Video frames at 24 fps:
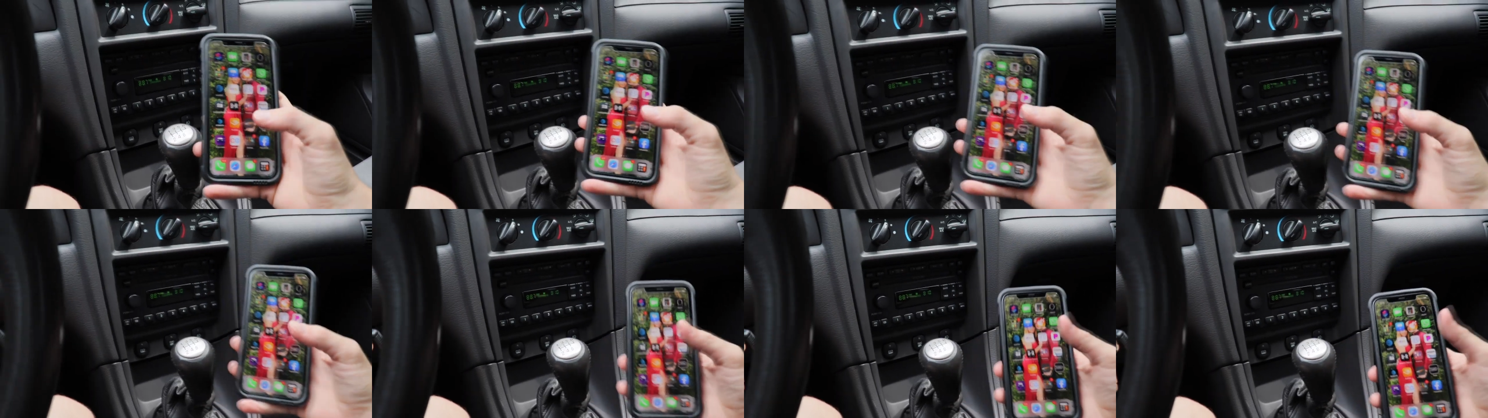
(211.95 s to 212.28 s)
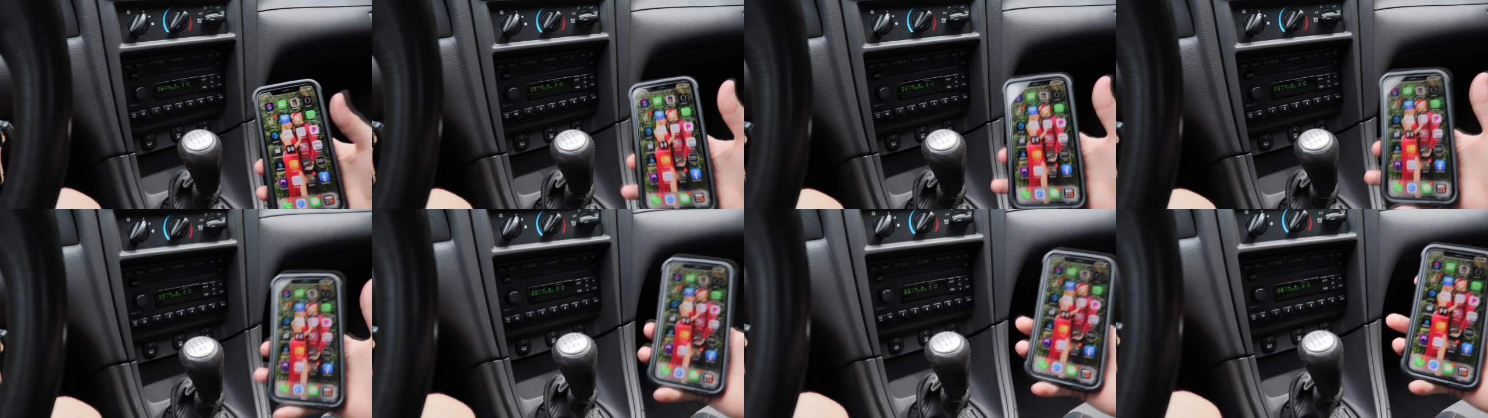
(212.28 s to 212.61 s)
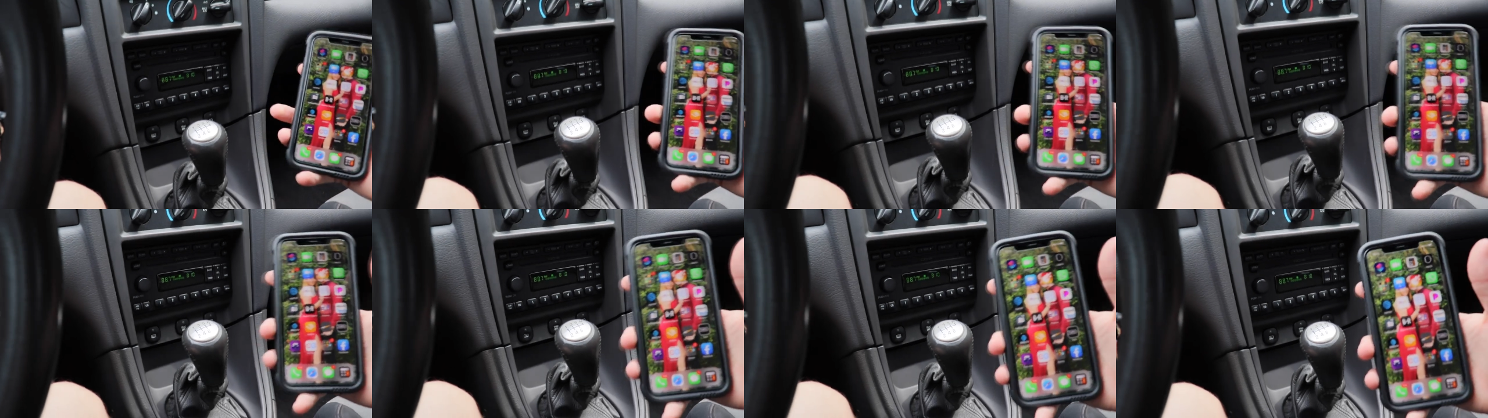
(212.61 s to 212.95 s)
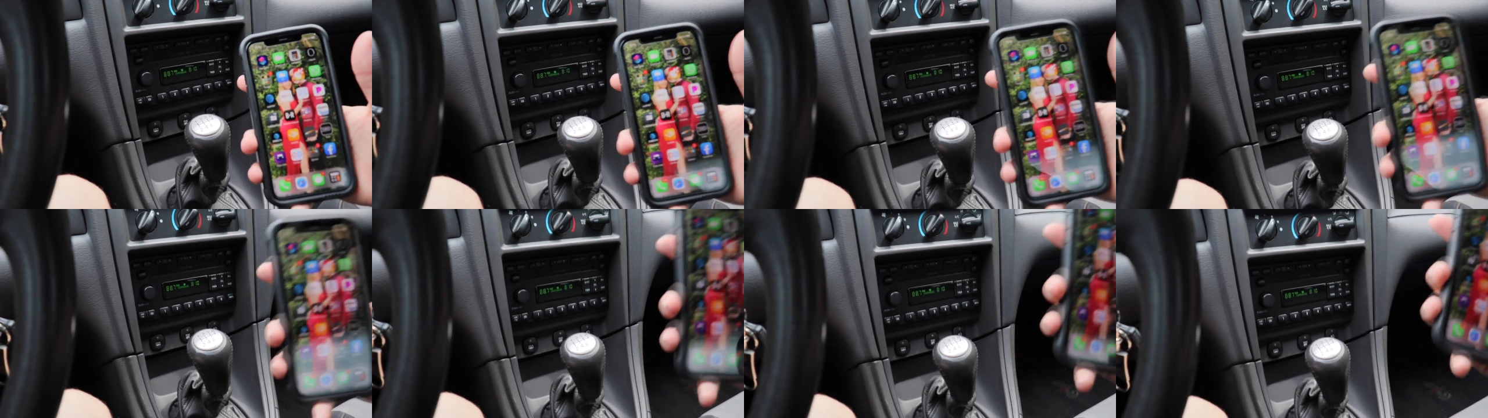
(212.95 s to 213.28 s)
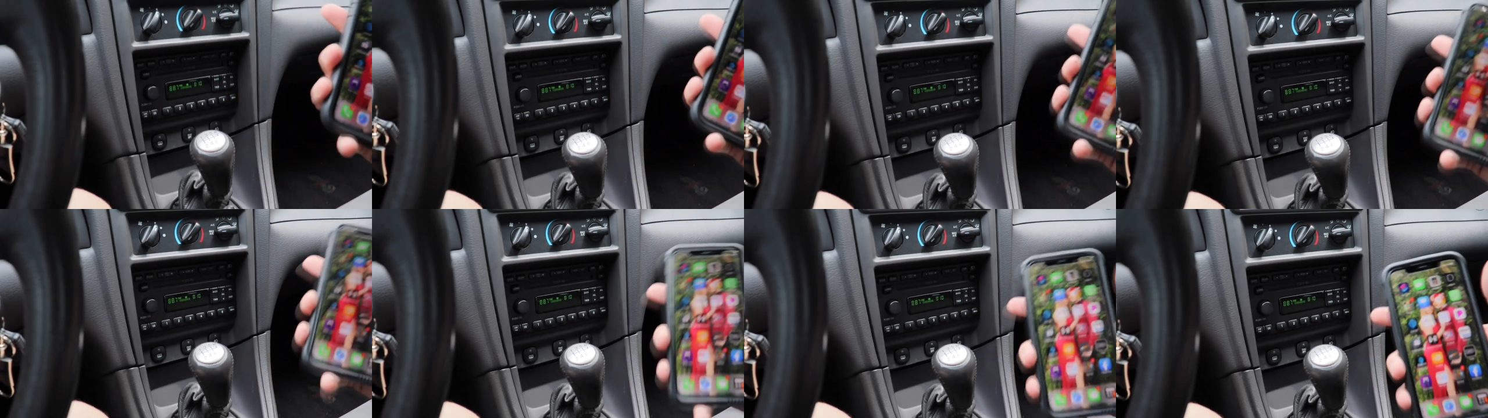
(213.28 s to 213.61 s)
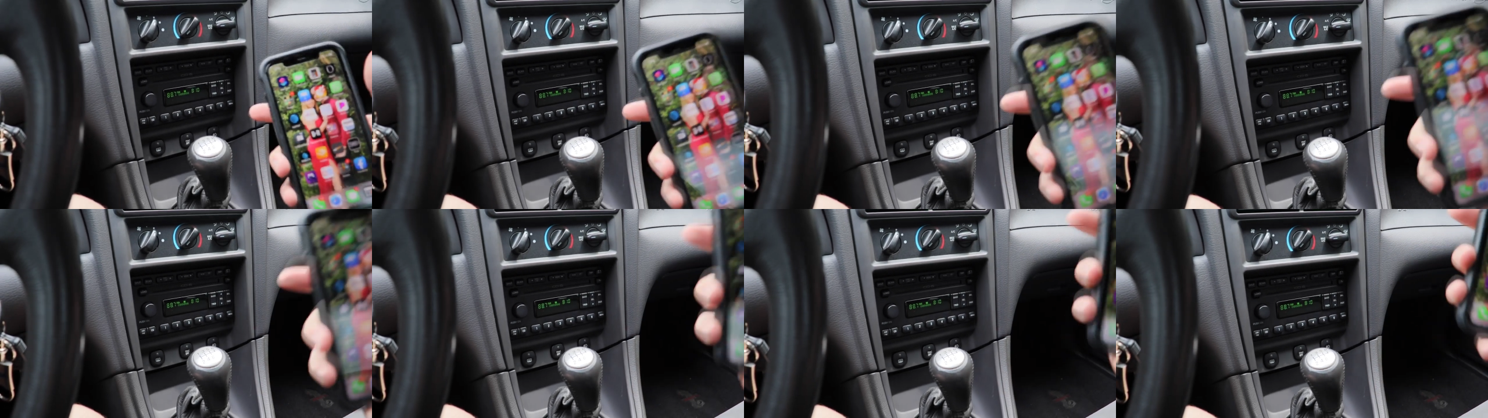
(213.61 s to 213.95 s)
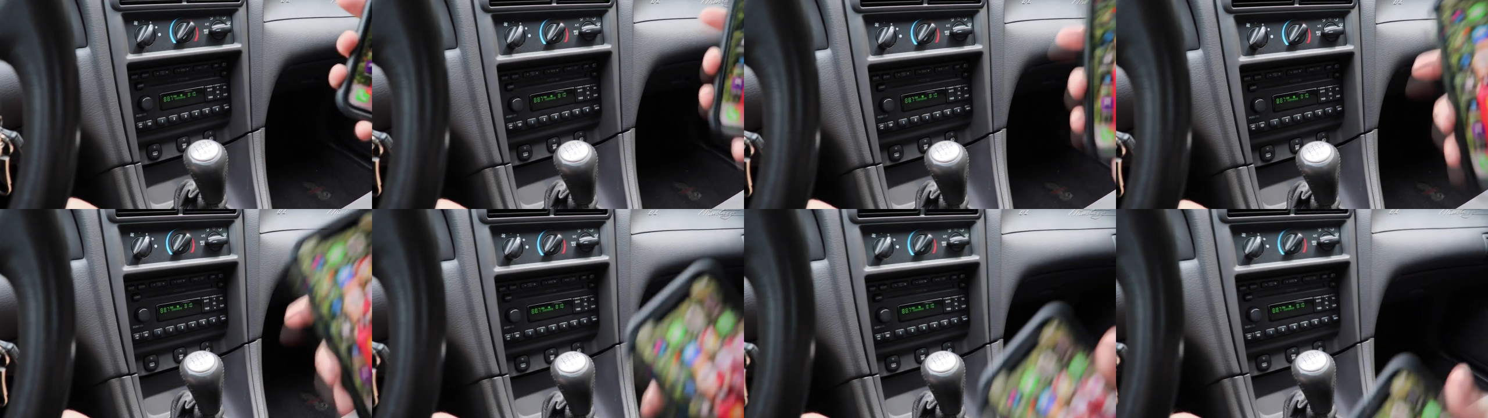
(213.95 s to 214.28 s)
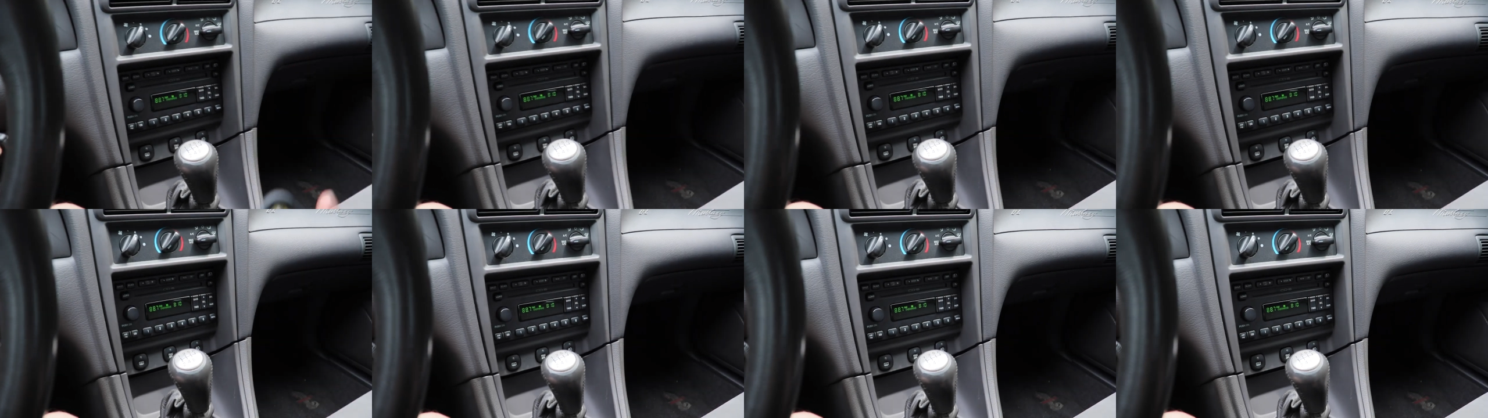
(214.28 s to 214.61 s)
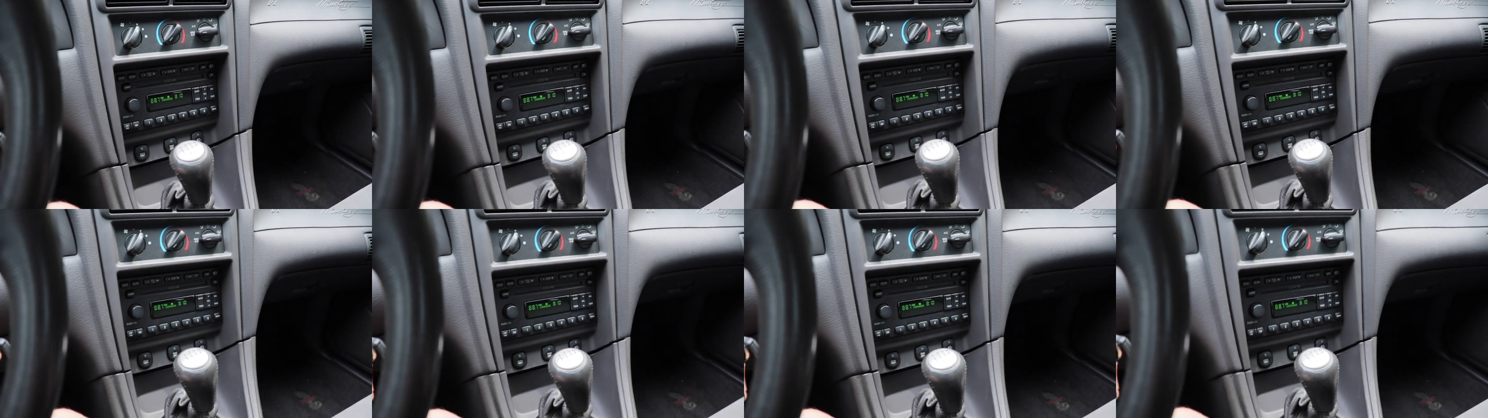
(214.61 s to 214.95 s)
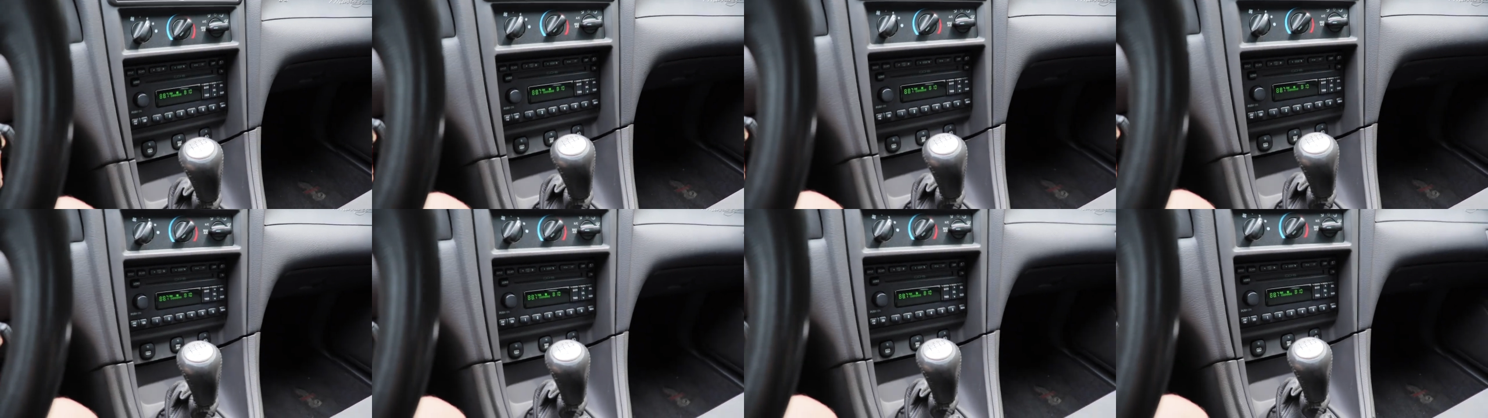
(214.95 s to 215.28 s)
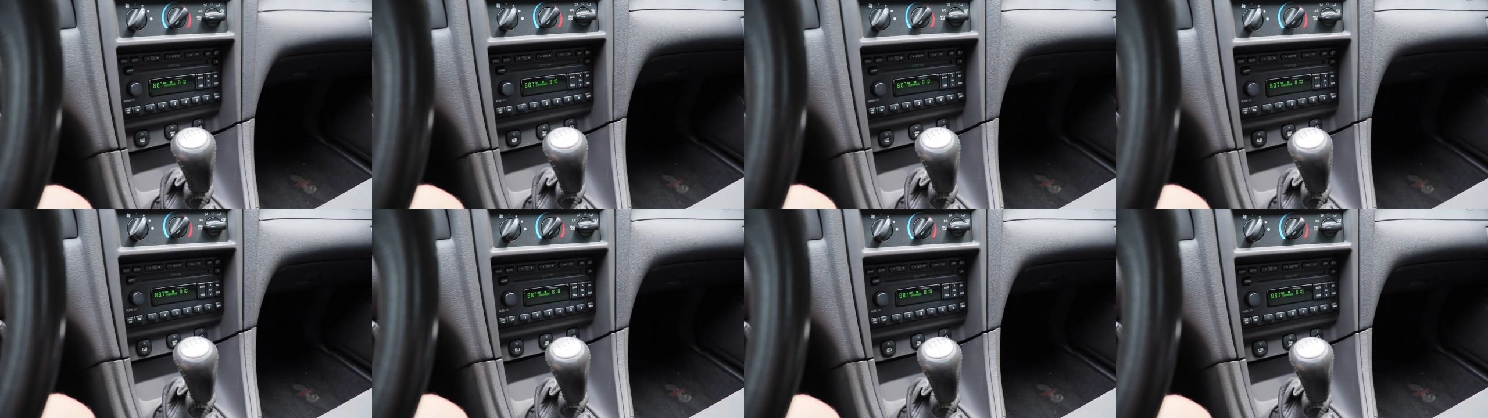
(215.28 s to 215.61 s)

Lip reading: Nobody's mouth can be seen.